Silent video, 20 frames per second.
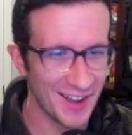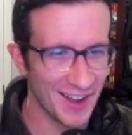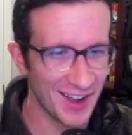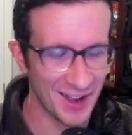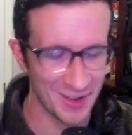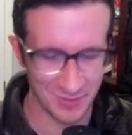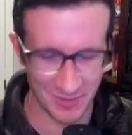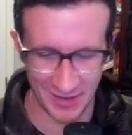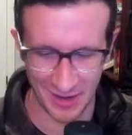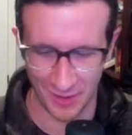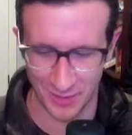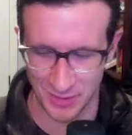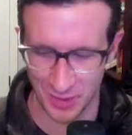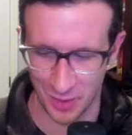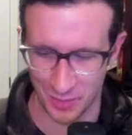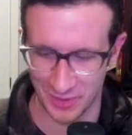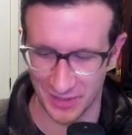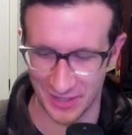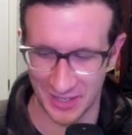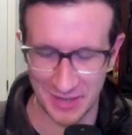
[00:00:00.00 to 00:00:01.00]
and I
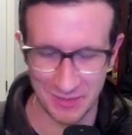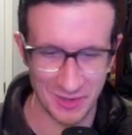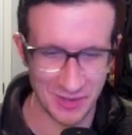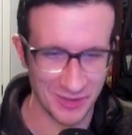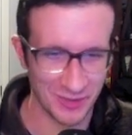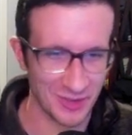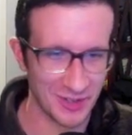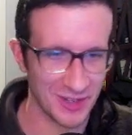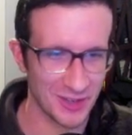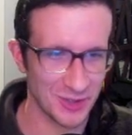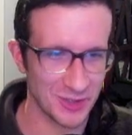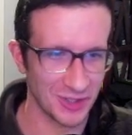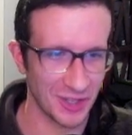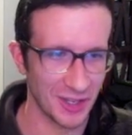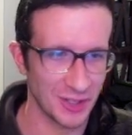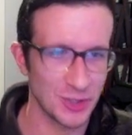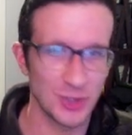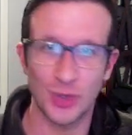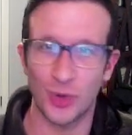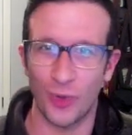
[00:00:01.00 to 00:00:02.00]
was hoping to keep this video
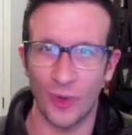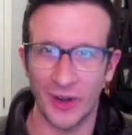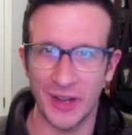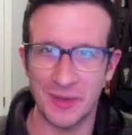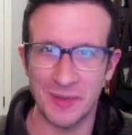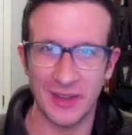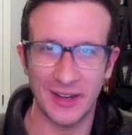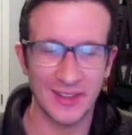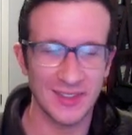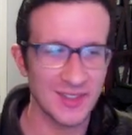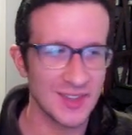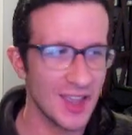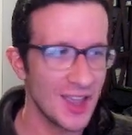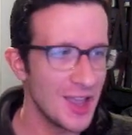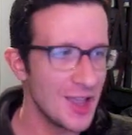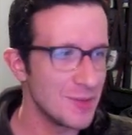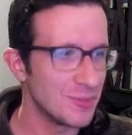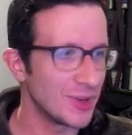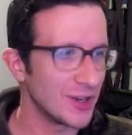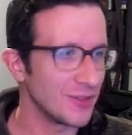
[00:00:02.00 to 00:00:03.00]
to 20 minutes.